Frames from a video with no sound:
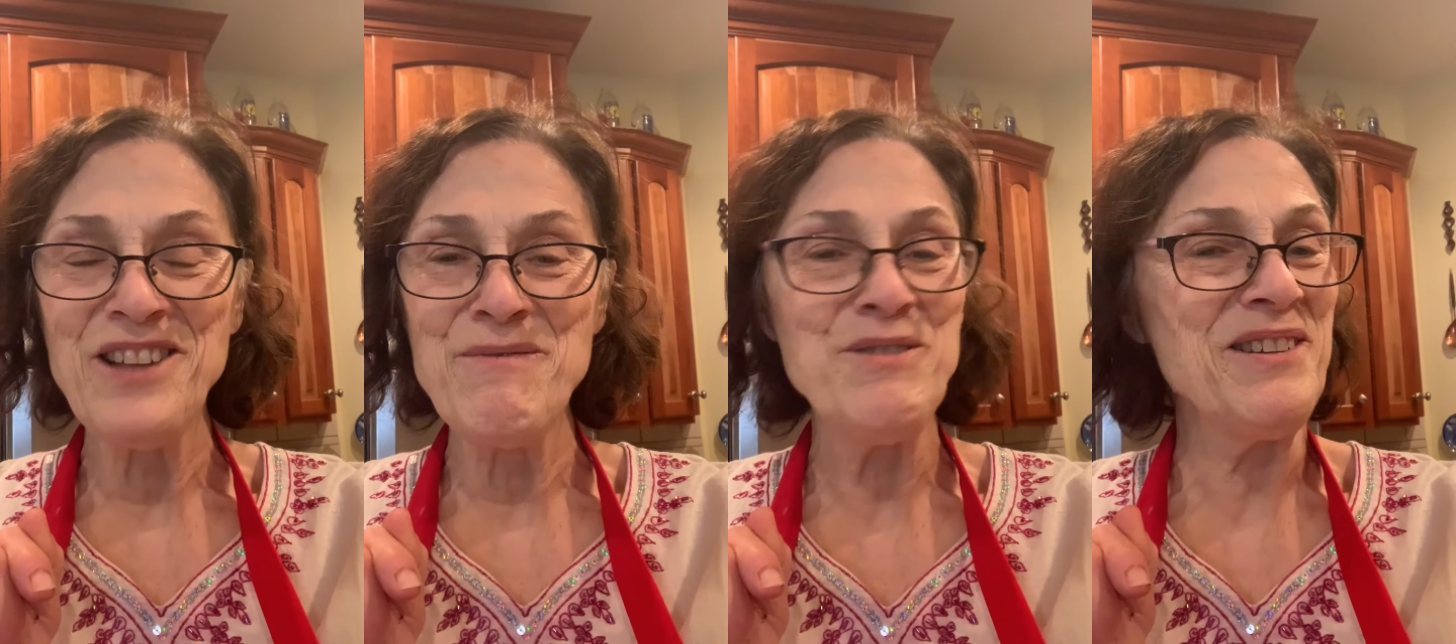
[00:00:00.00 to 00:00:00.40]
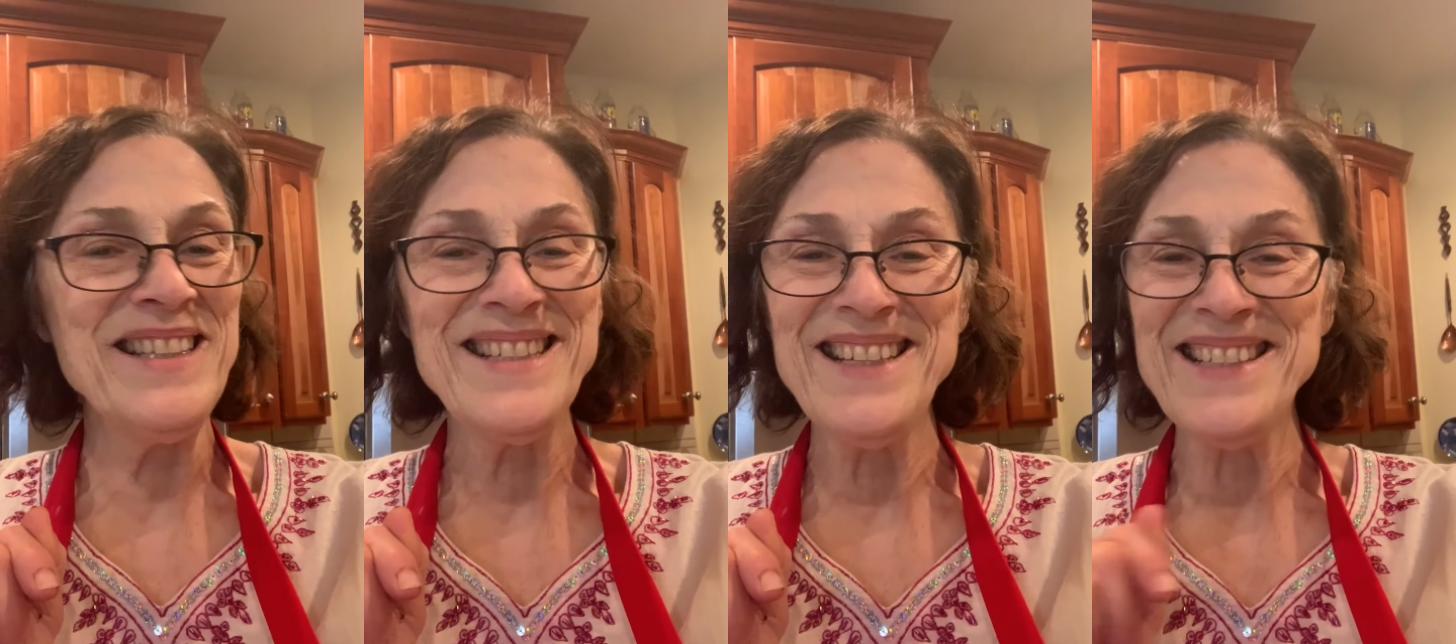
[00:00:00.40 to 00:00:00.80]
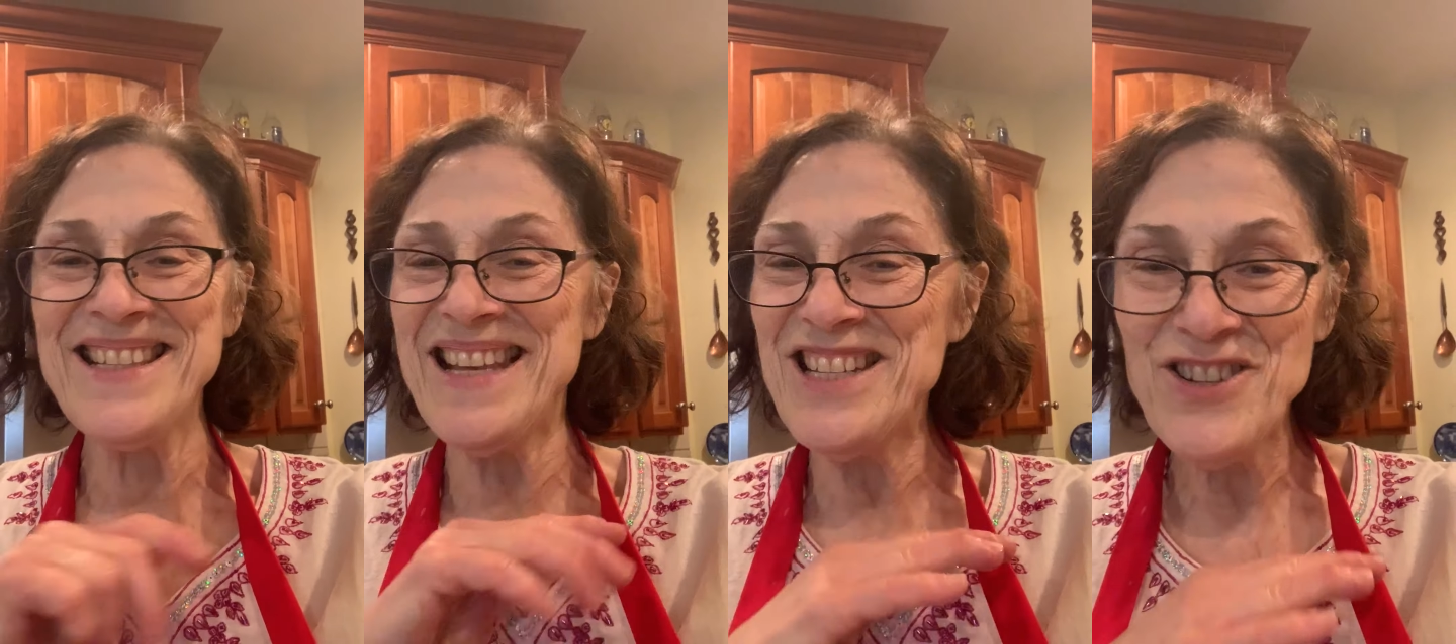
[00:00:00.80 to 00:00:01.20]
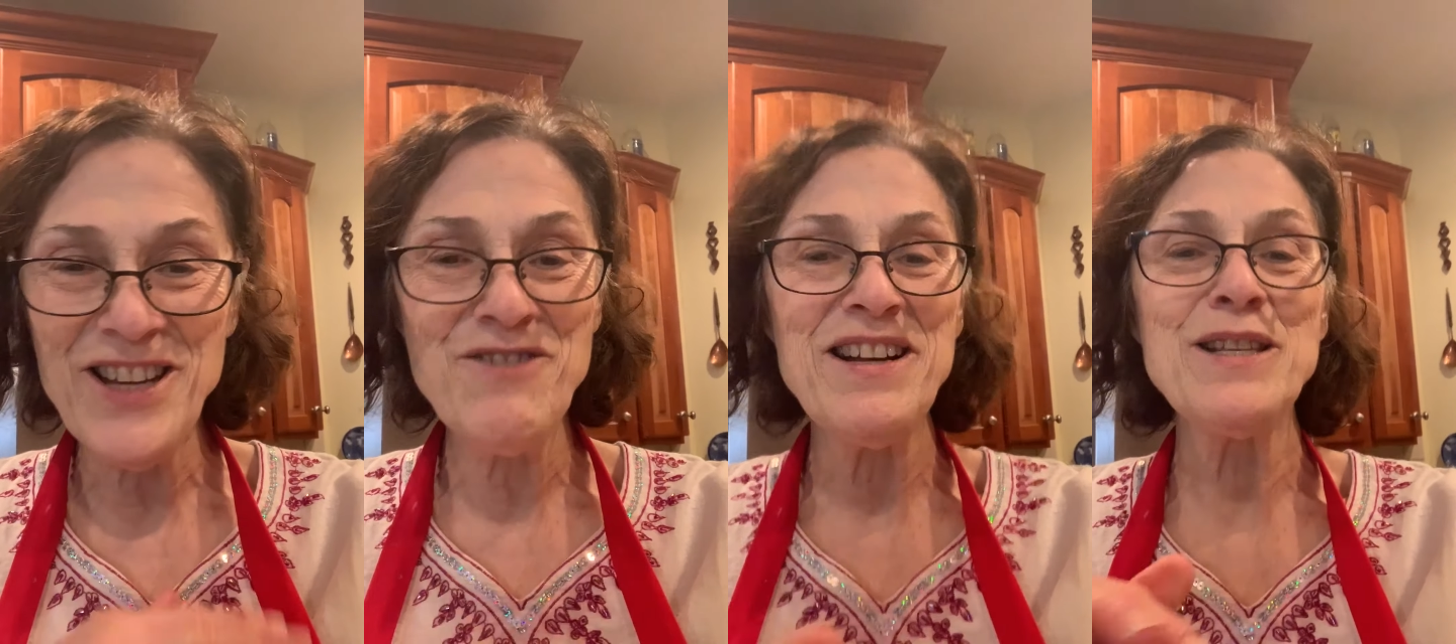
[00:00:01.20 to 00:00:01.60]
I'll be willing to send you
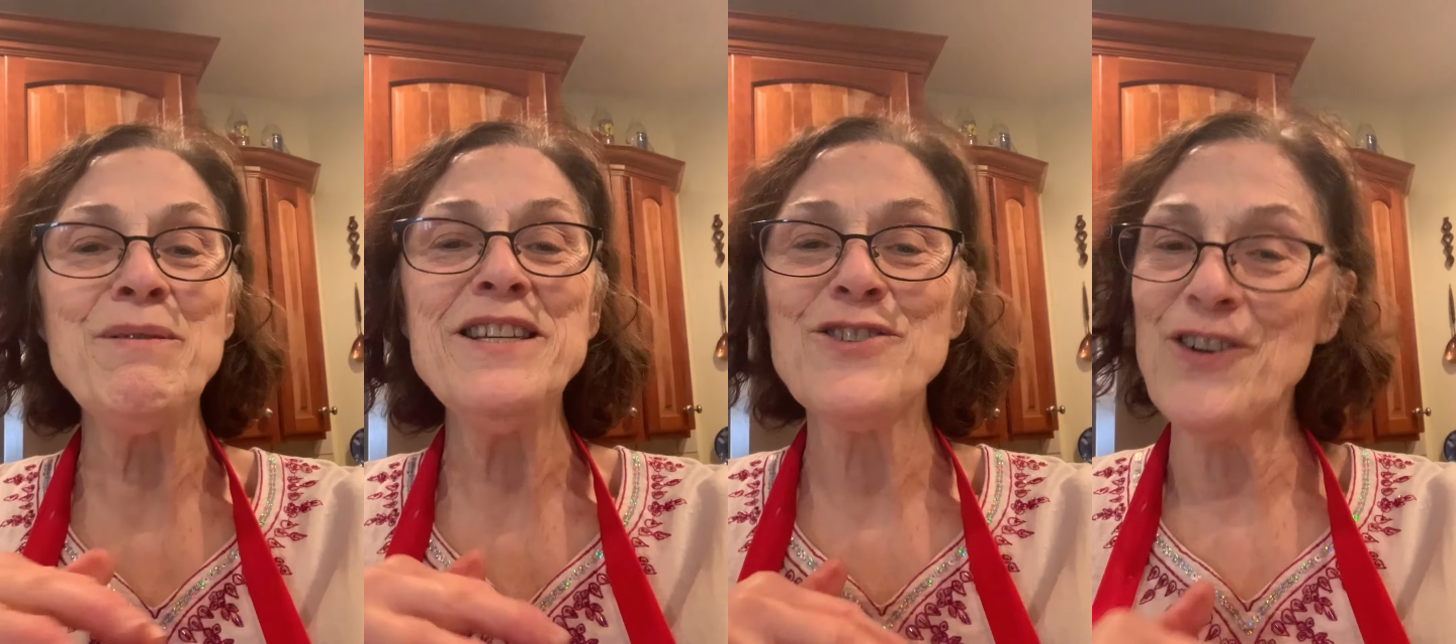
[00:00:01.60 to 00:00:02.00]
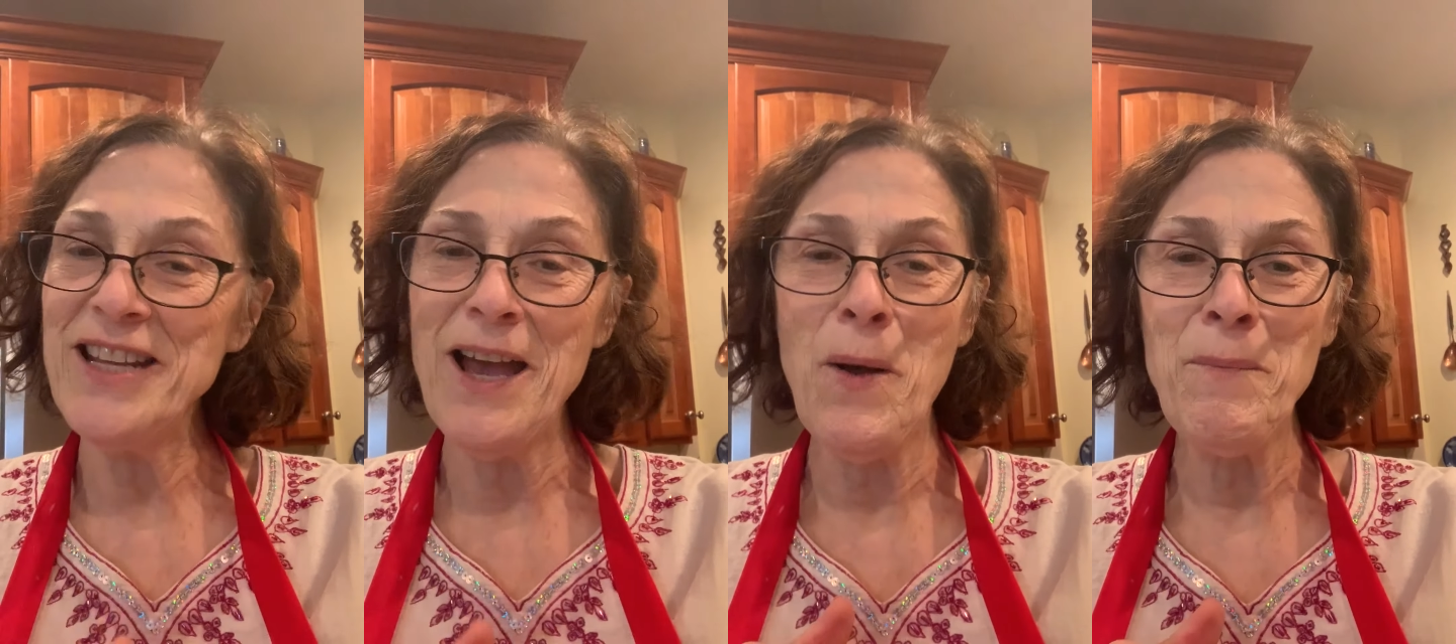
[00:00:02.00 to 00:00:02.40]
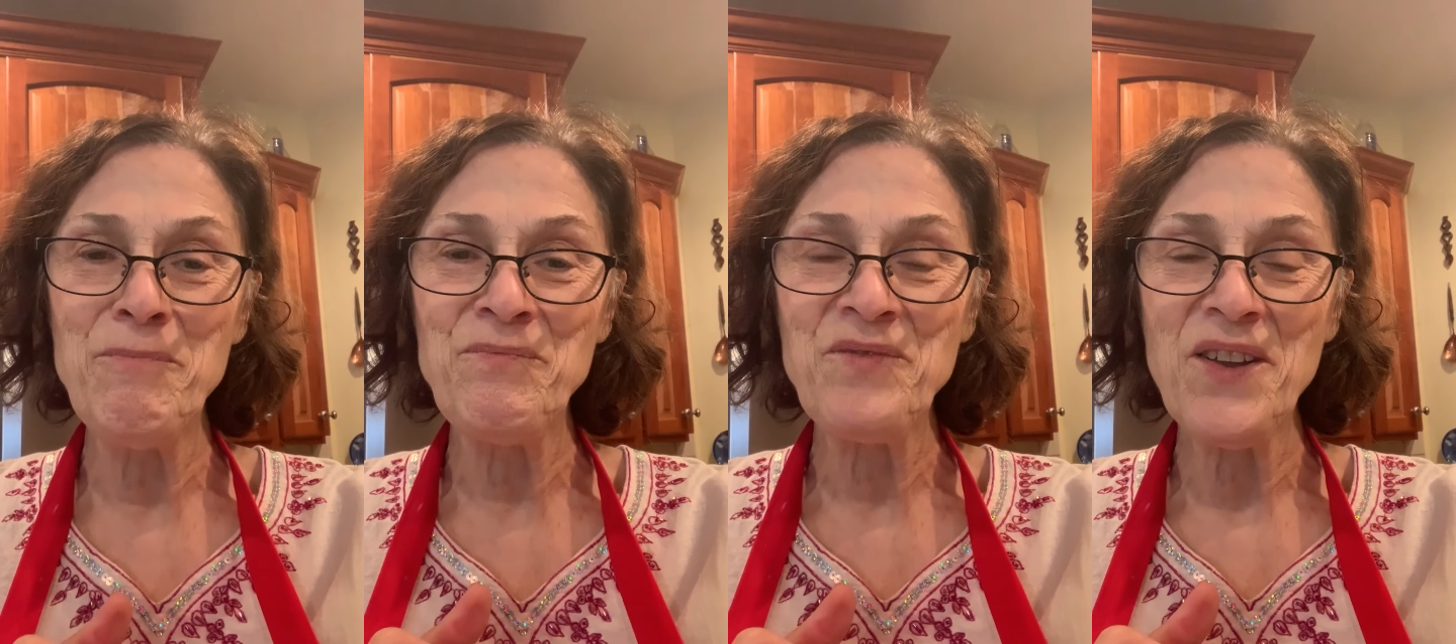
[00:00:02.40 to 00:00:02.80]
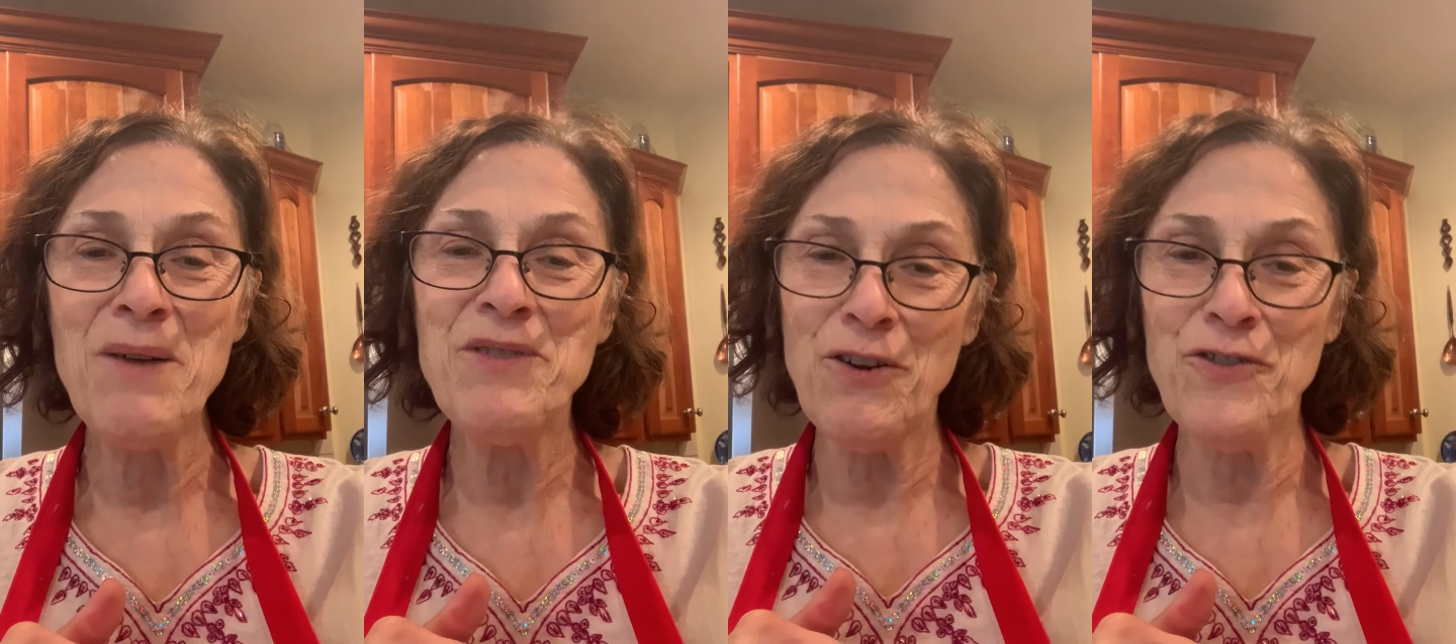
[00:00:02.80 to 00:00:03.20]
any recipes or any help.
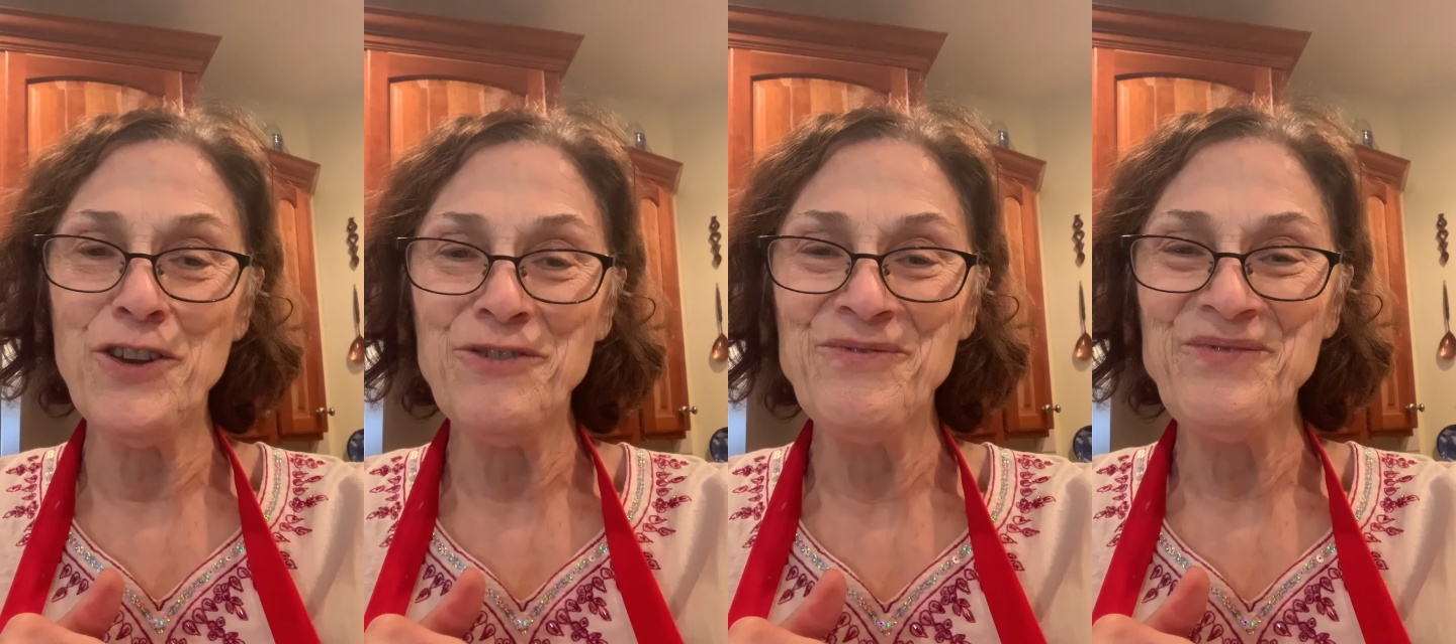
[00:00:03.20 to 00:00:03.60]
I'm there for you.